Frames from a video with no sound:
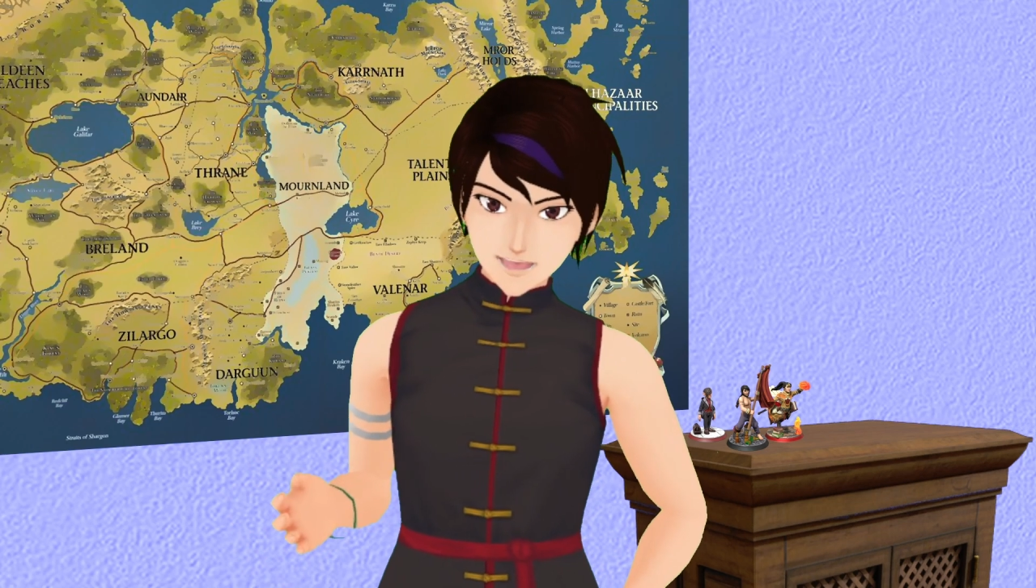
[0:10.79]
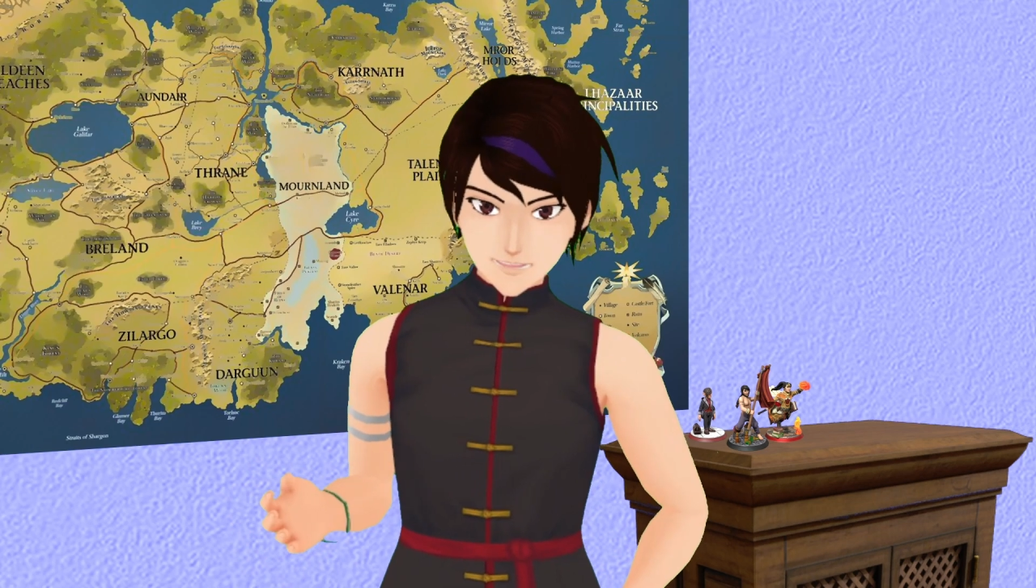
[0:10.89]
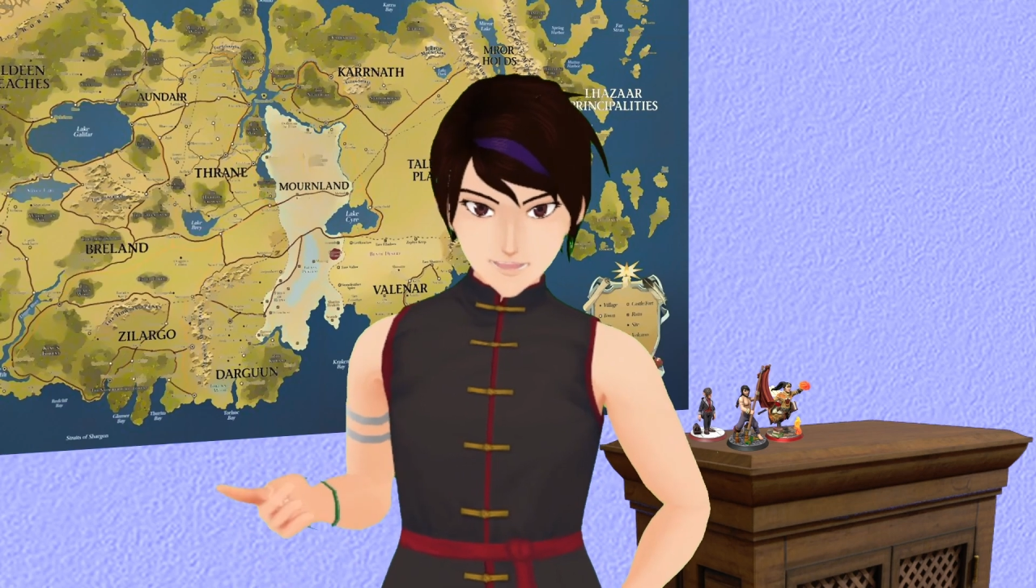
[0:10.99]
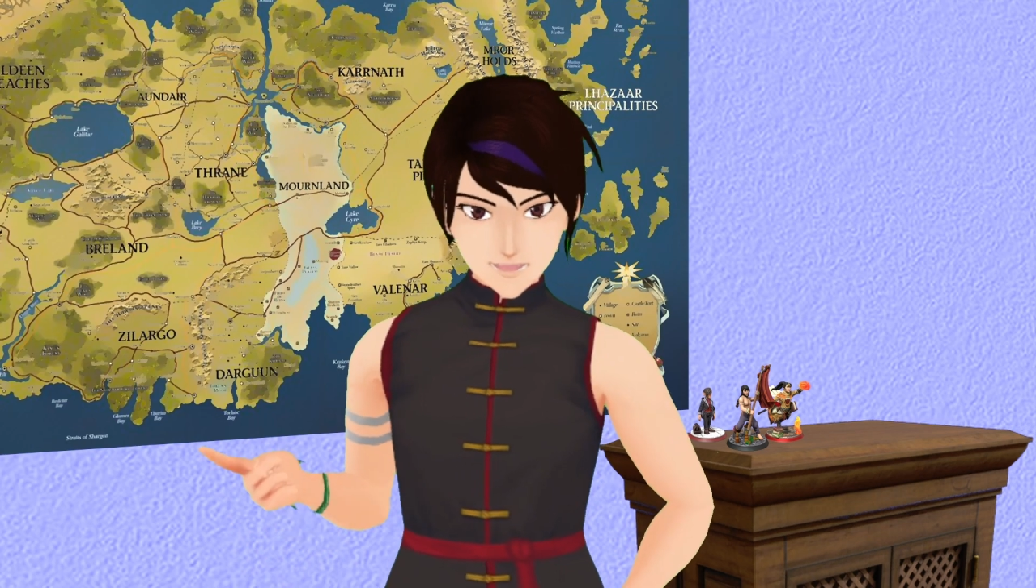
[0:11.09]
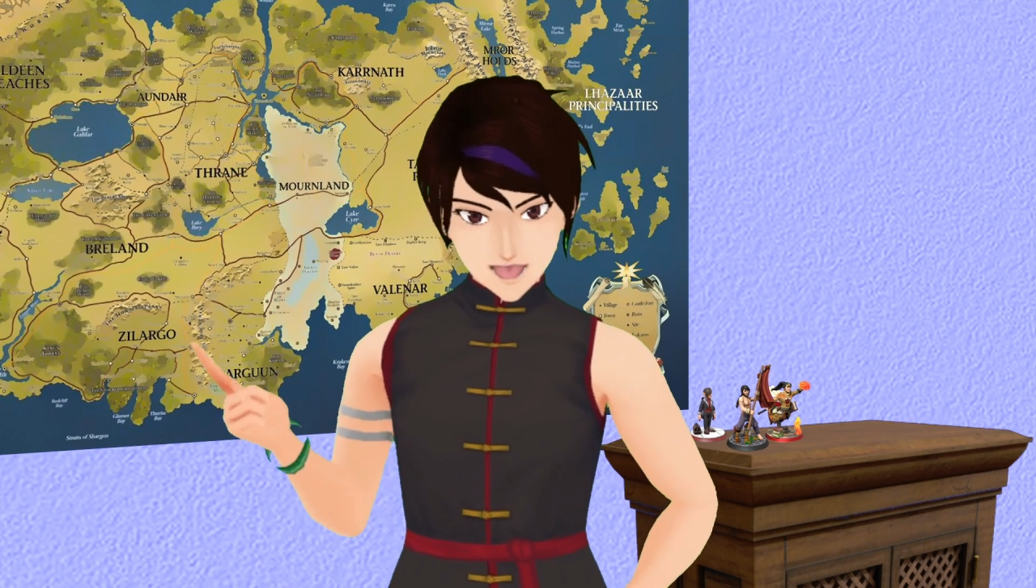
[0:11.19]

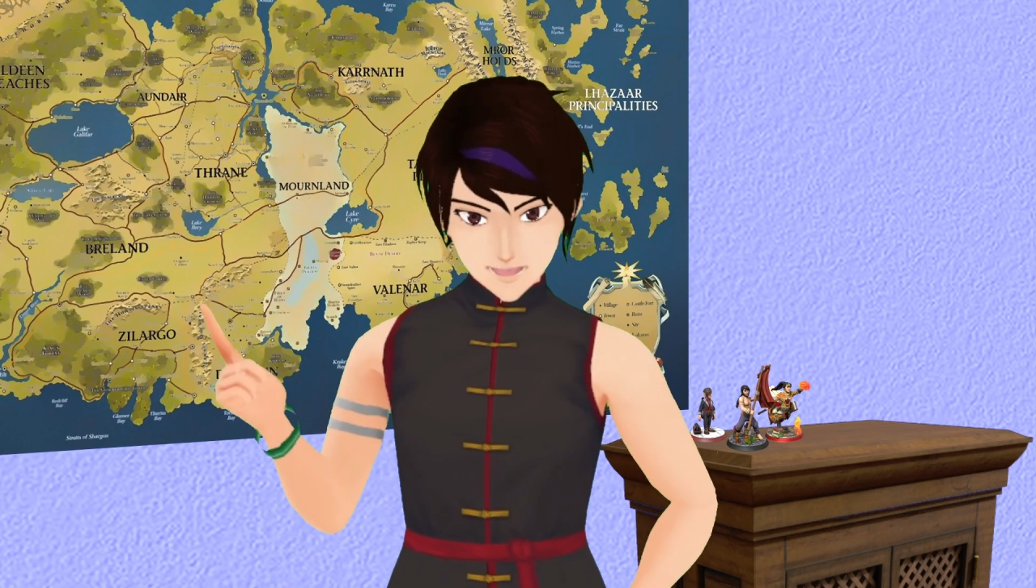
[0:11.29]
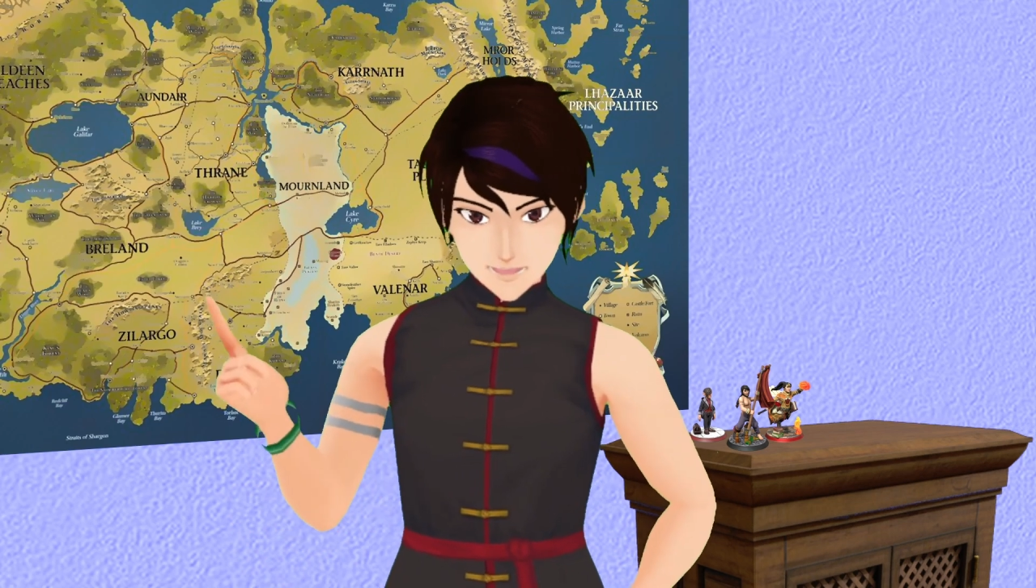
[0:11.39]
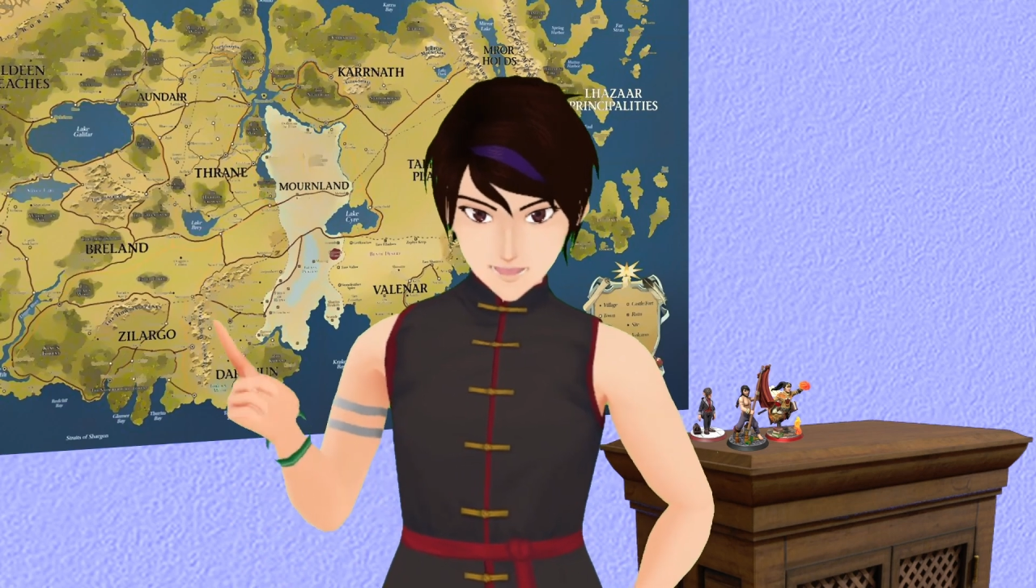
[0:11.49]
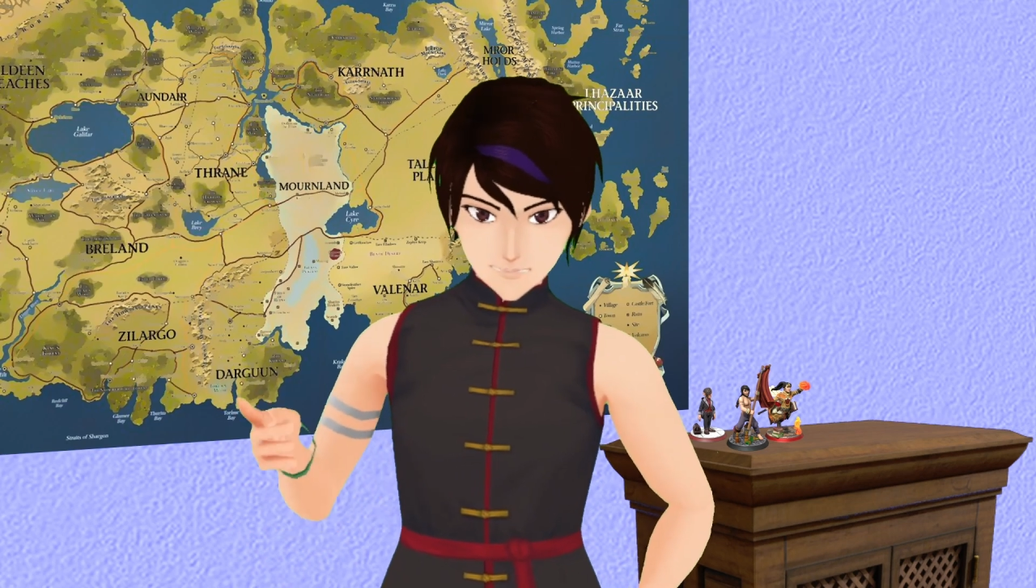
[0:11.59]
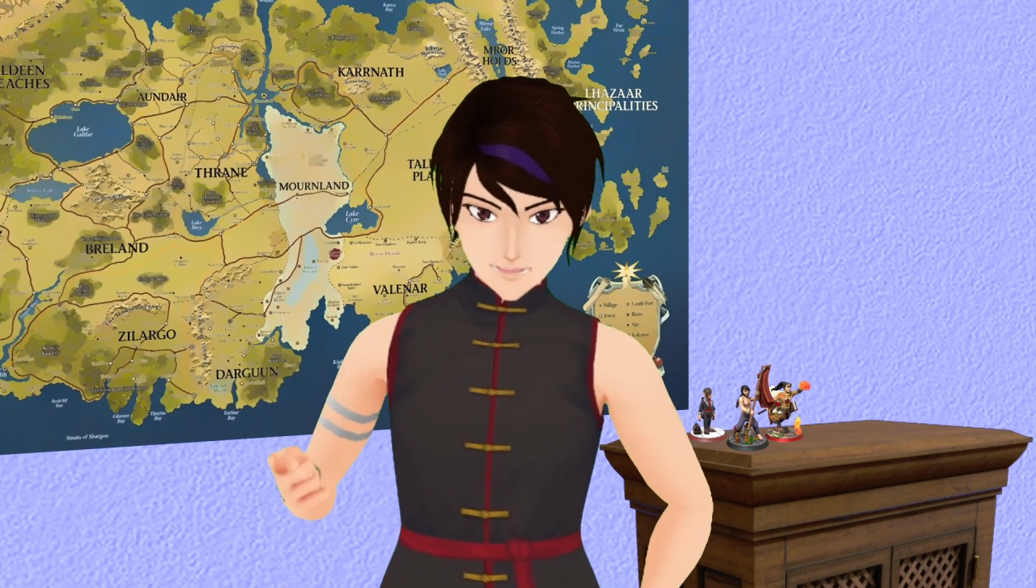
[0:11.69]
help any bard
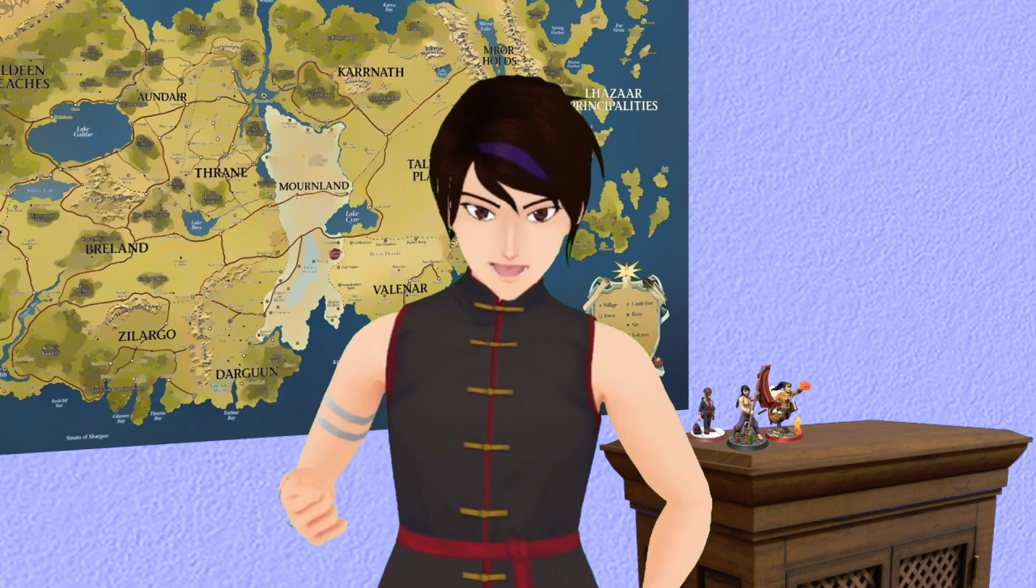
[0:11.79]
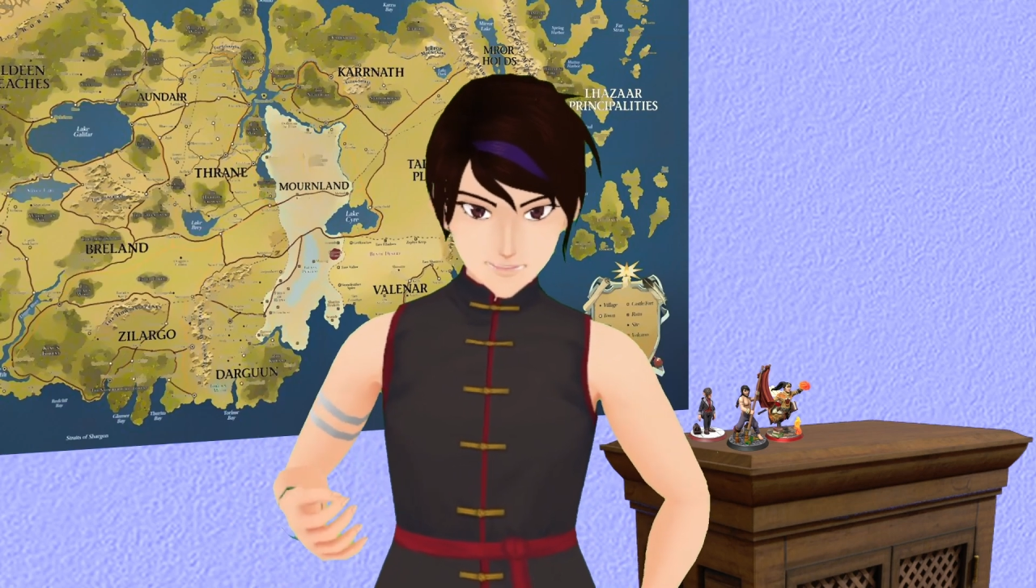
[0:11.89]
players and